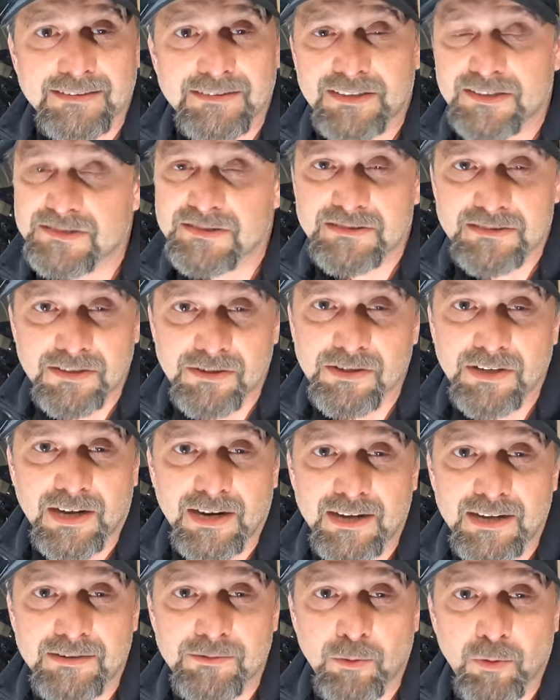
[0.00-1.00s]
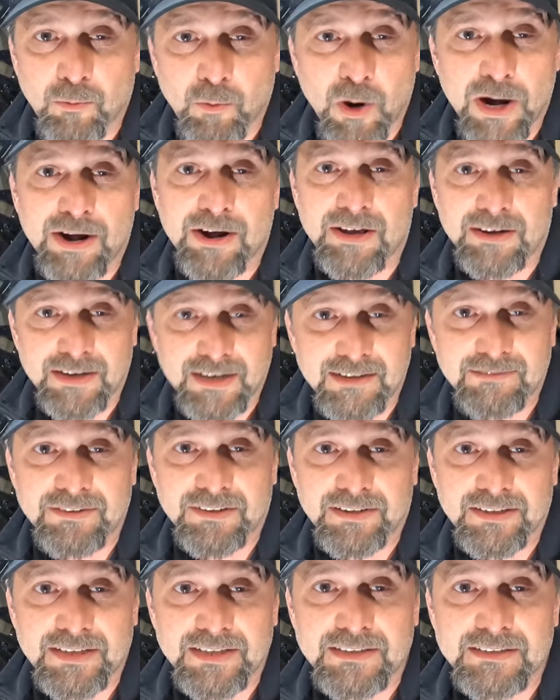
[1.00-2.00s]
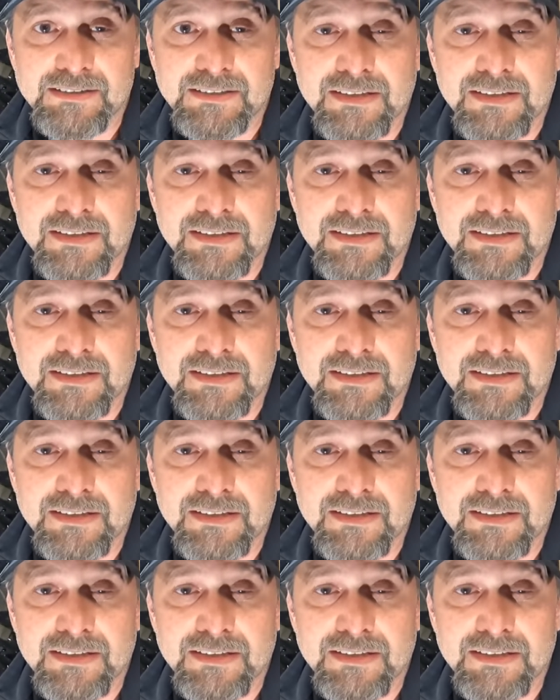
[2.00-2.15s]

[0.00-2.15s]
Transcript: They're still going to wear unevenly.